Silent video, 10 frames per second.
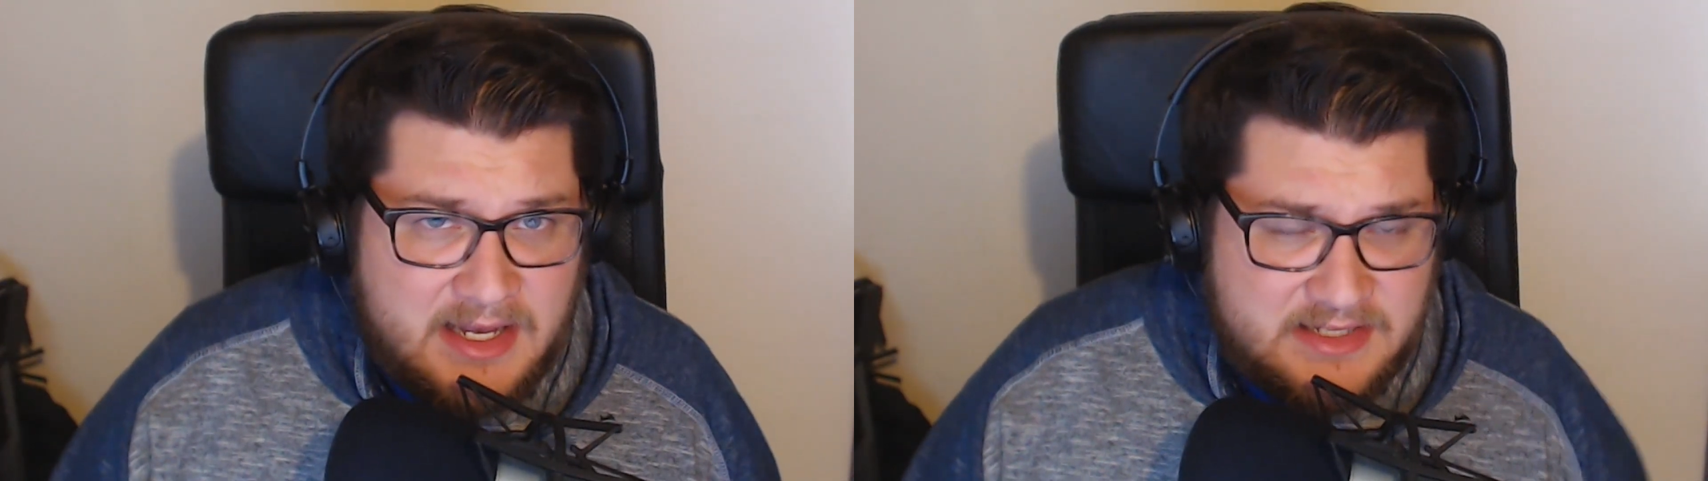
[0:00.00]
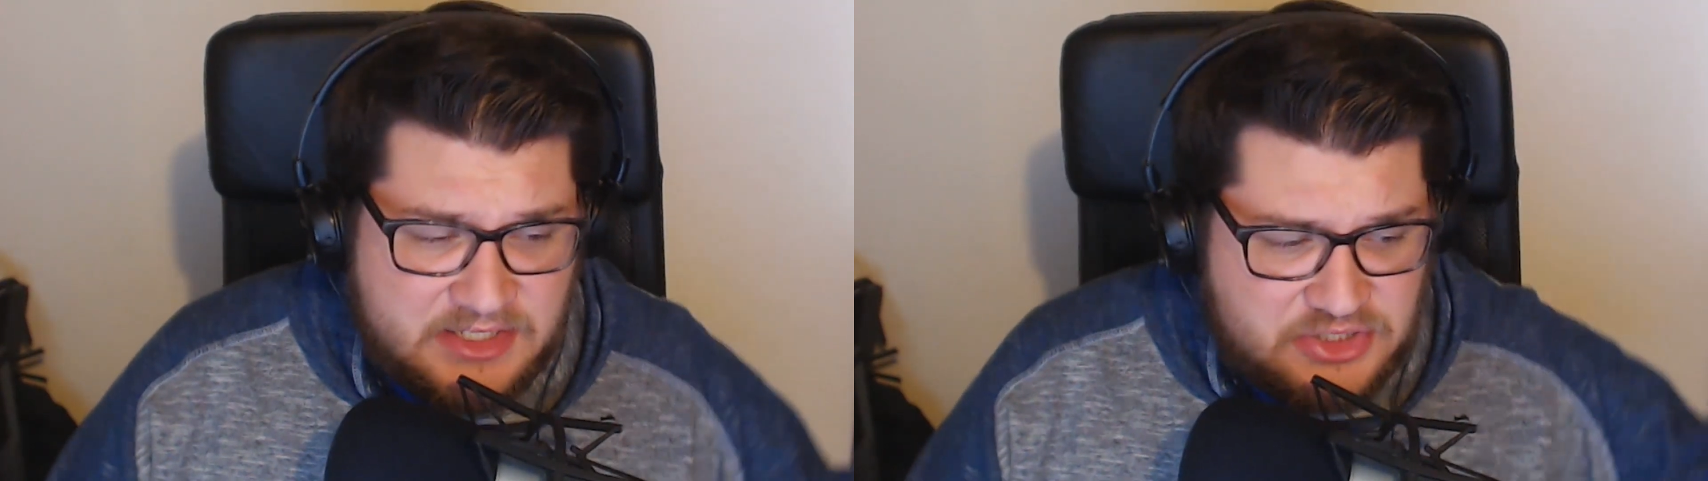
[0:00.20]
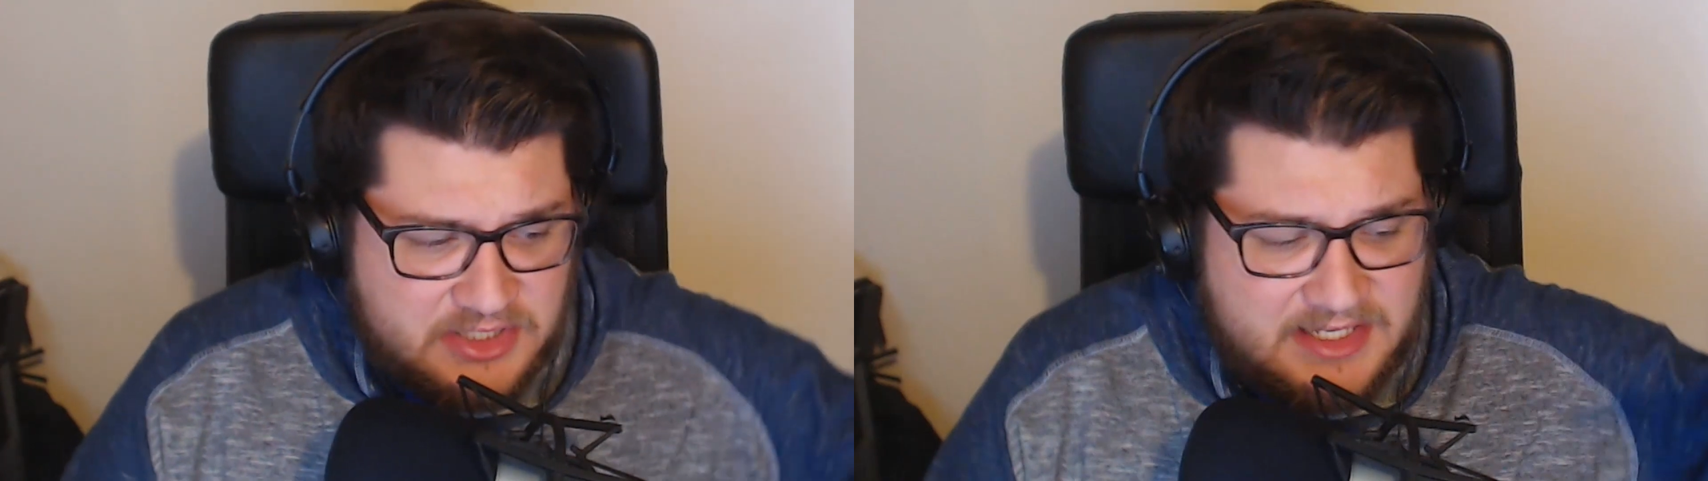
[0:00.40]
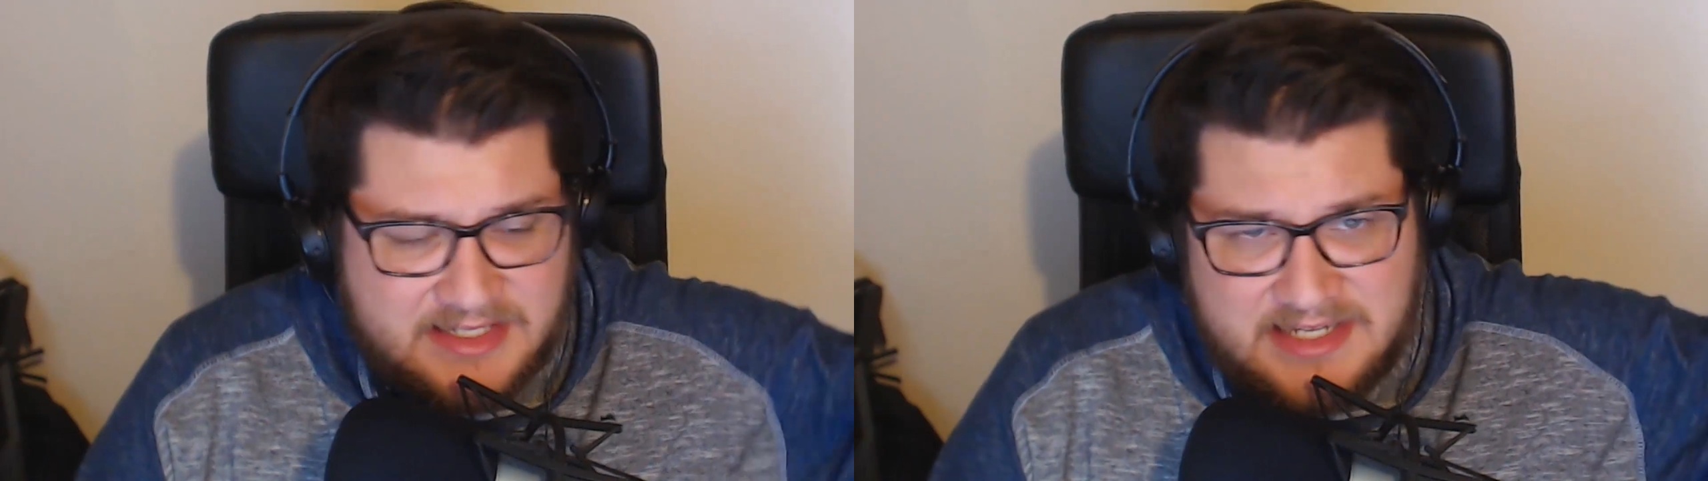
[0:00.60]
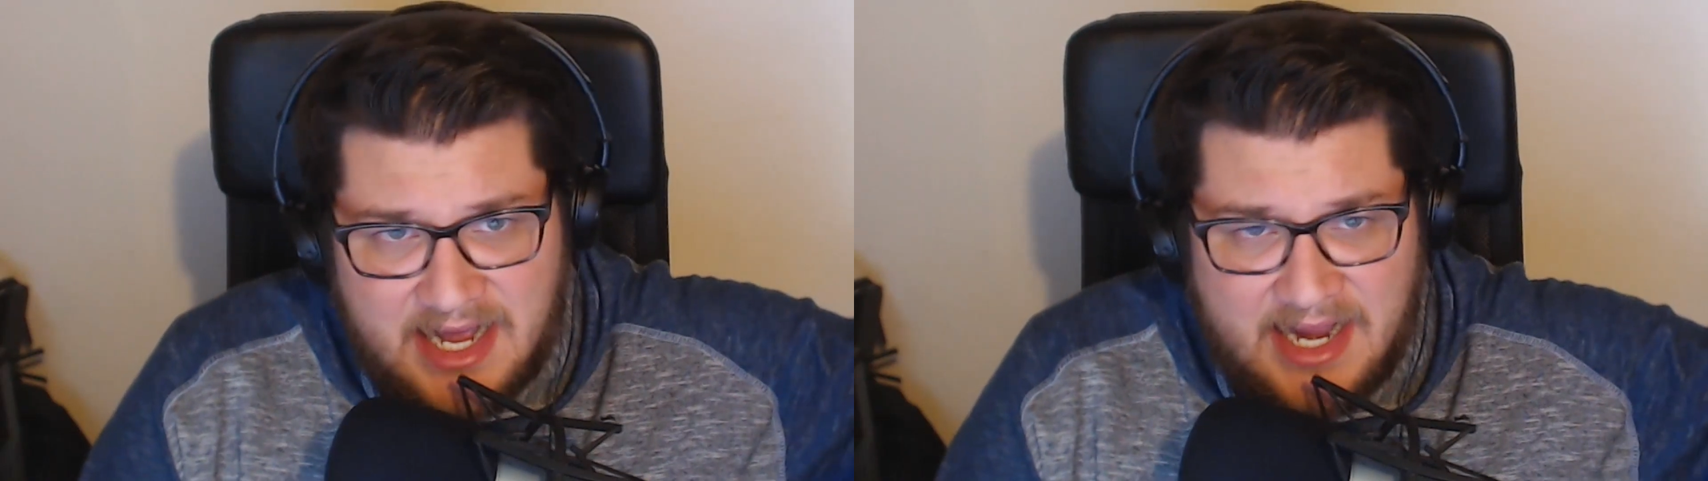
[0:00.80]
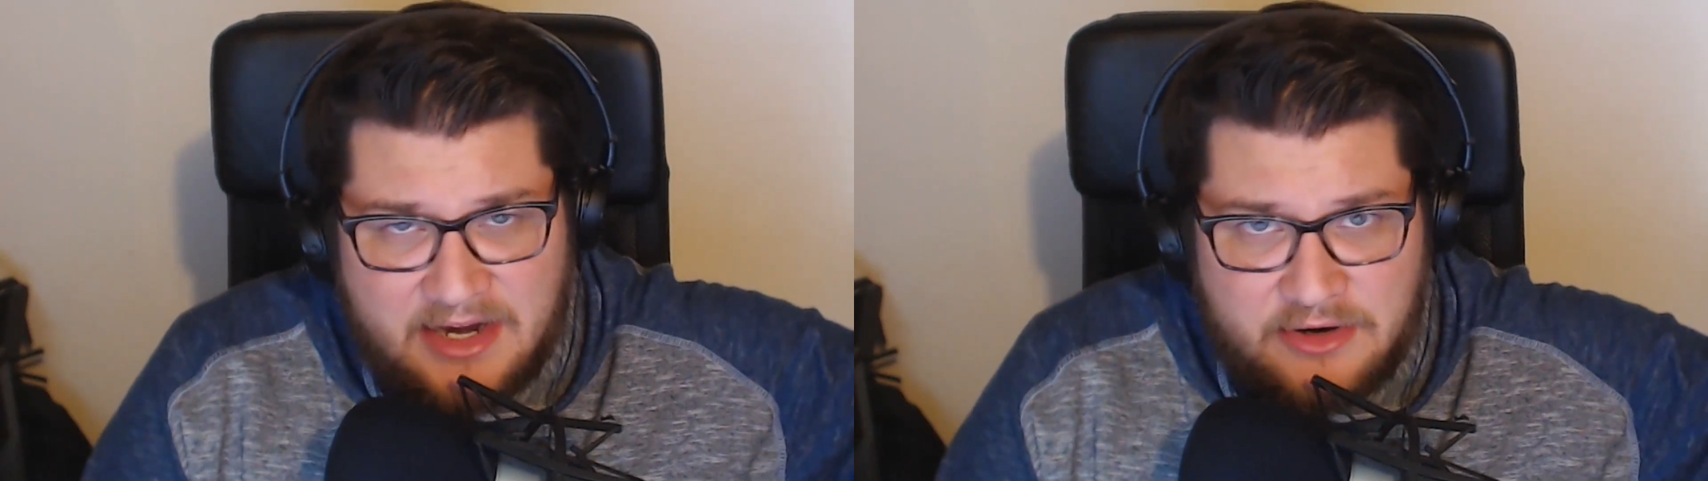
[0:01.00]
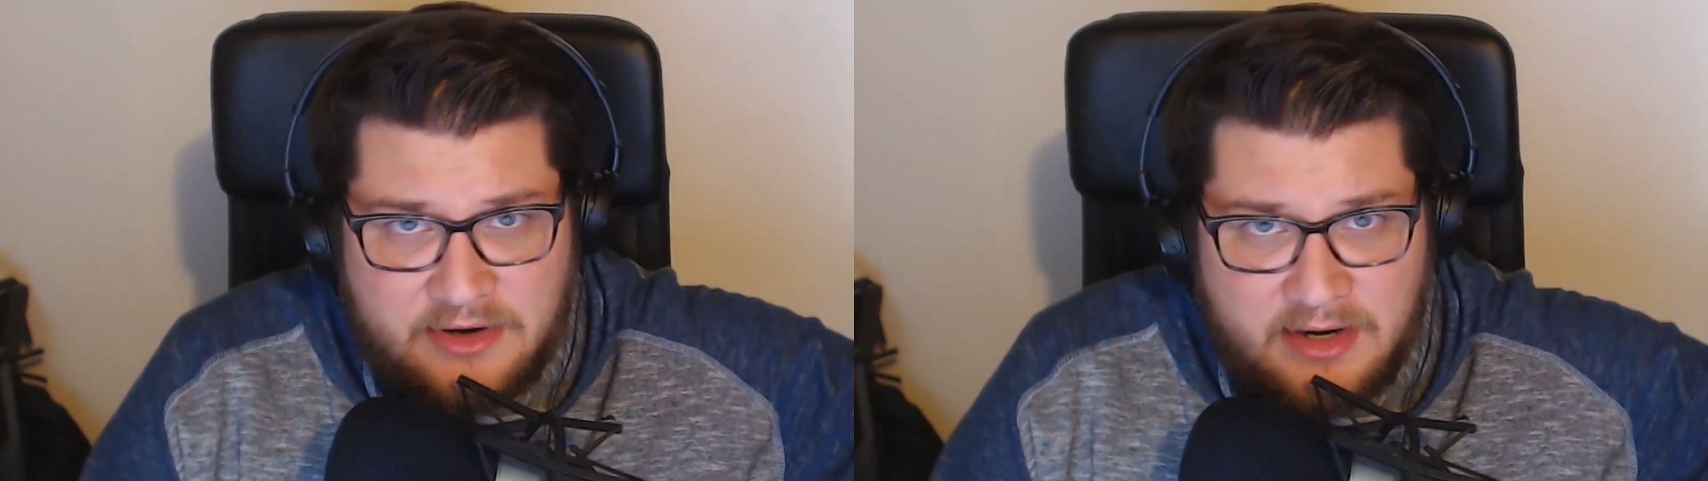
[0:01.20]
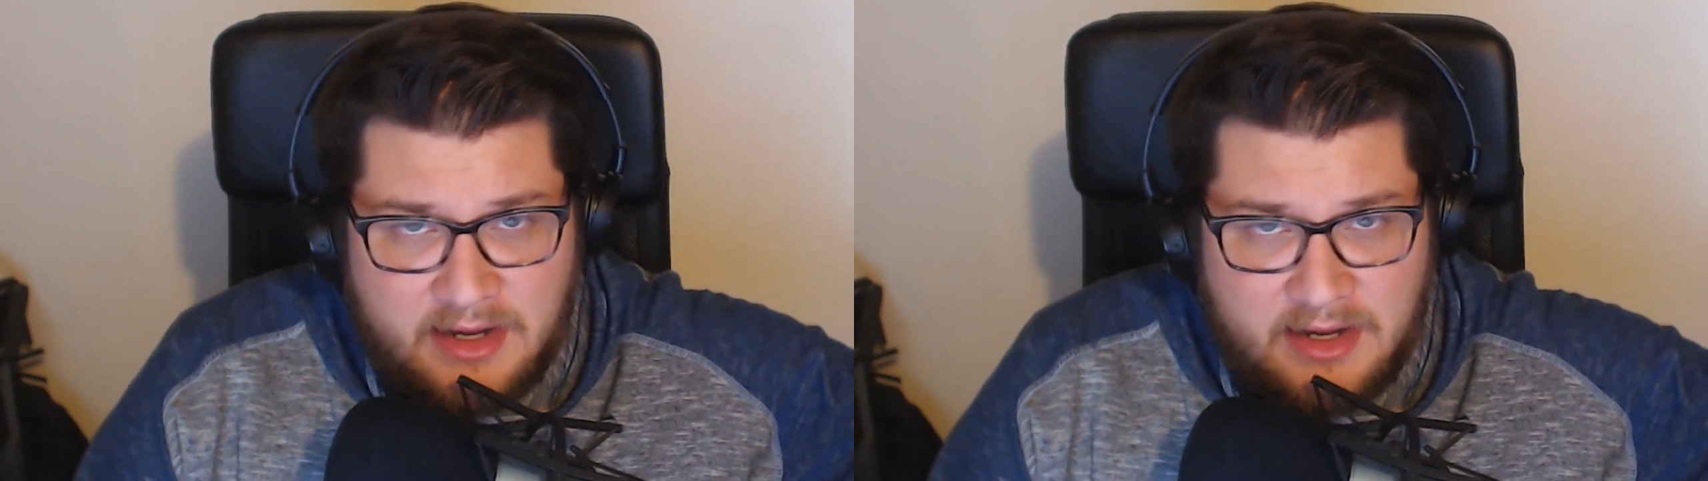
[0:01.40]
essentially an entire